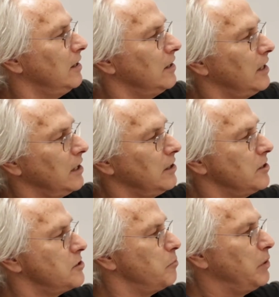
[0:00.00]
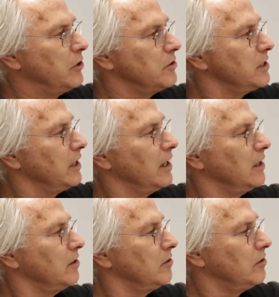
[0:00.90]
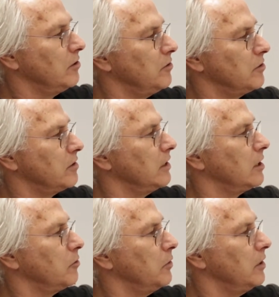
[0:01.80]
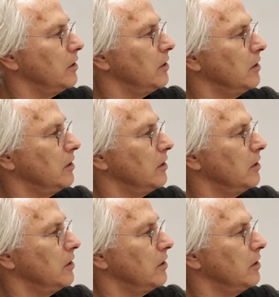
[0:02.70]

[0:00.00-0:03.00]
that then disappears again into just liquid.